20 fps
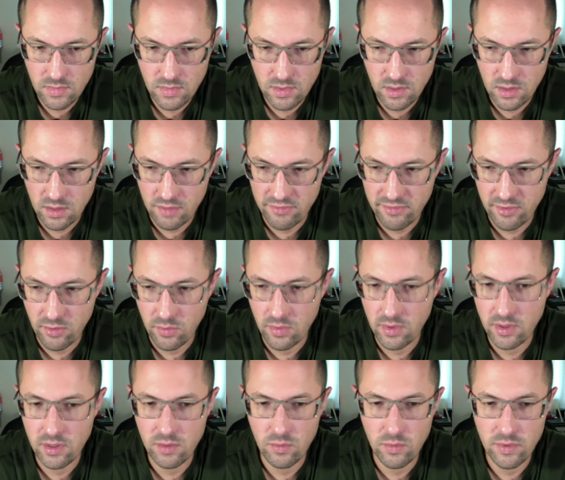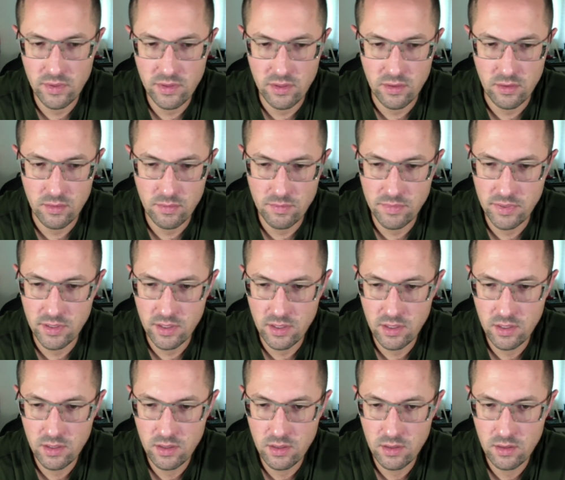if you want it with a
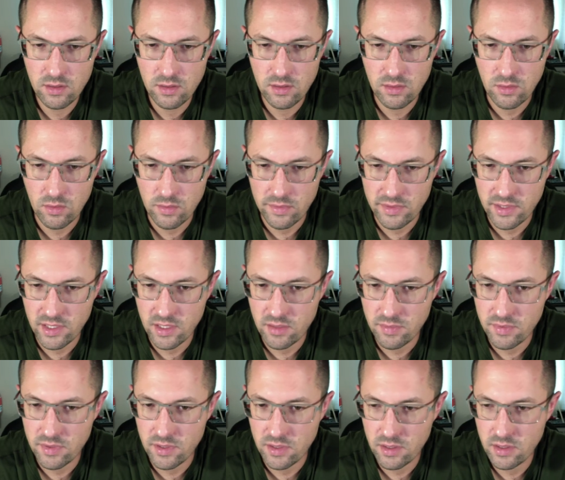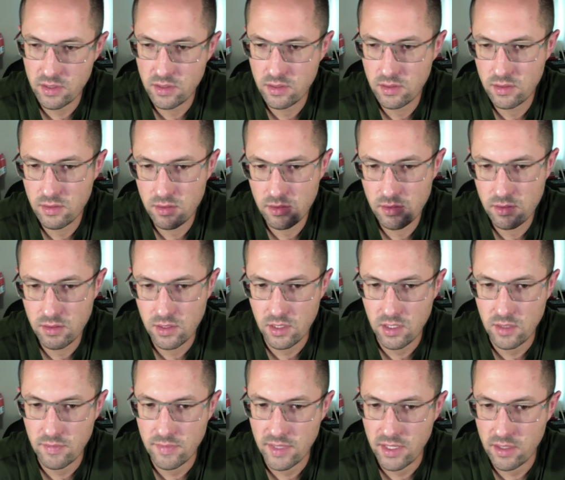pick or without a pick
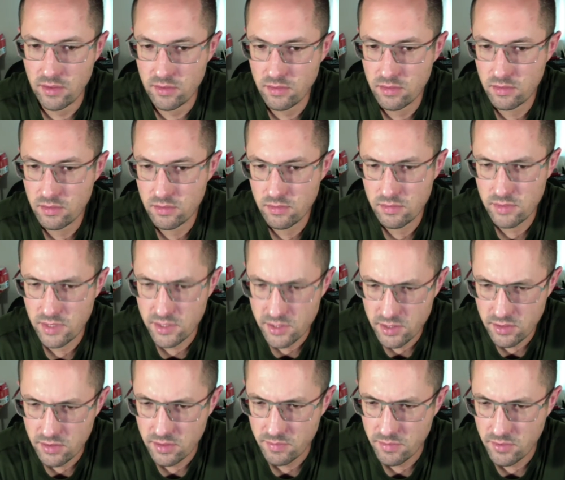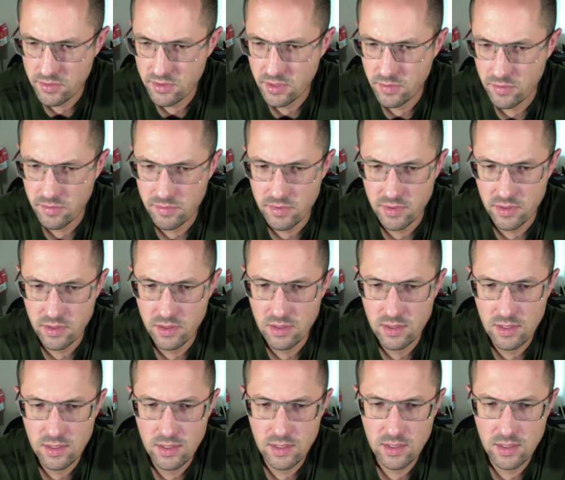mount, actually no, they both come with a pick.